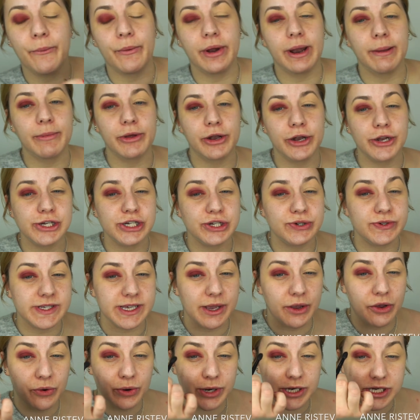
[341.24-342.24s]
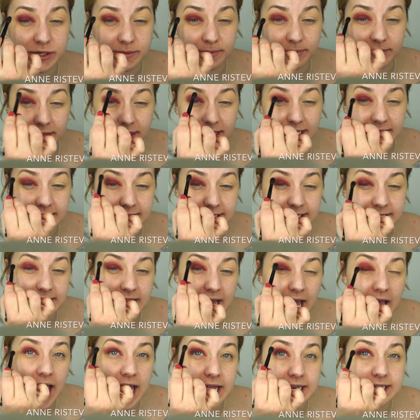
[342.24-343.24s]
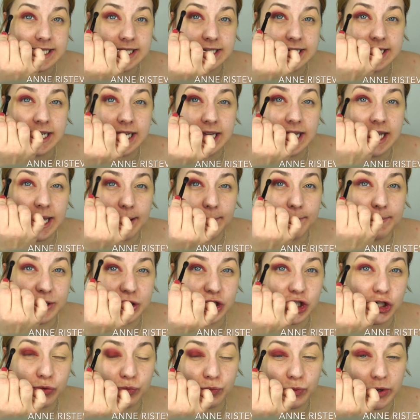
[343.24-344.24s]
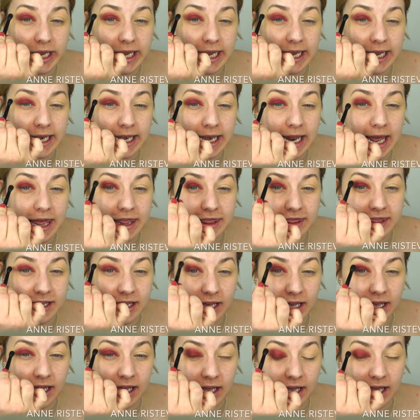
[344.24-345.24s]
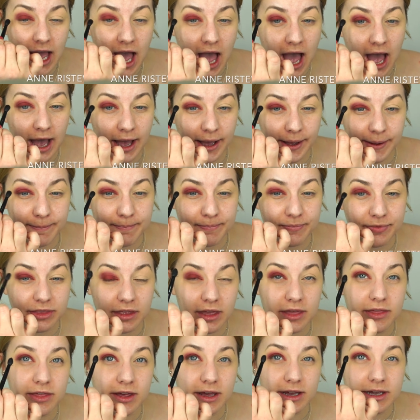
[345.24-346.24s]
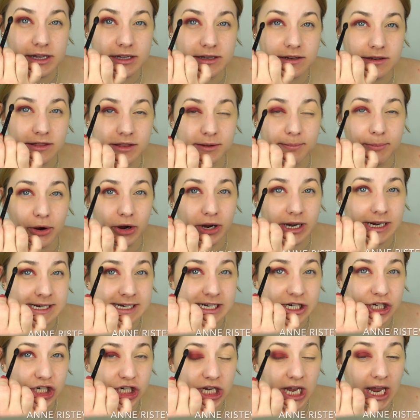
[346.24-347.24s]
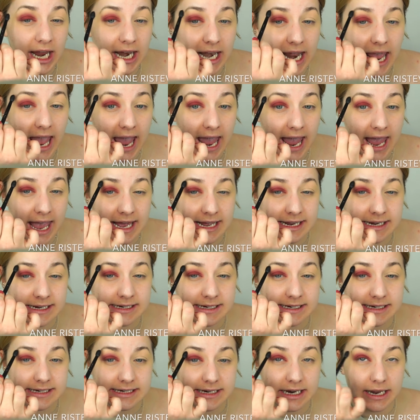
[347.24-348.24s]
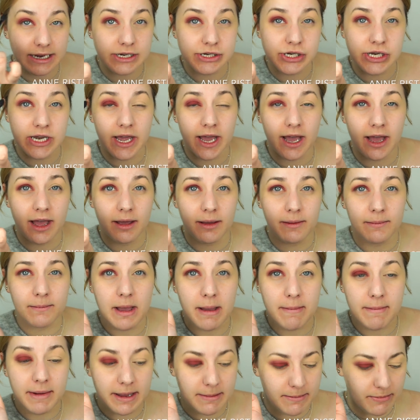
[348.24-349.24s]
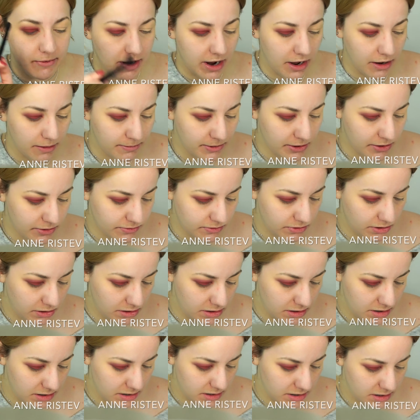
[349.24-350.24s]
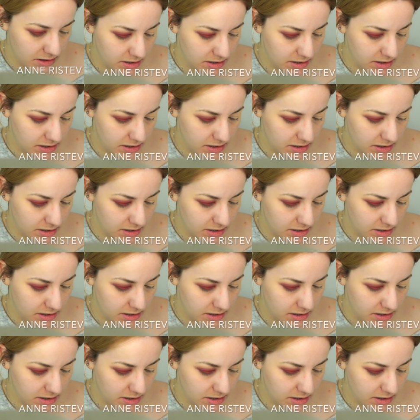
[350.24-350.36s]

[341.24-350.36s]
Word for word: and what I'm going to do is I'm going to place that between the um, the, the burgundy shade and um, my brow bone.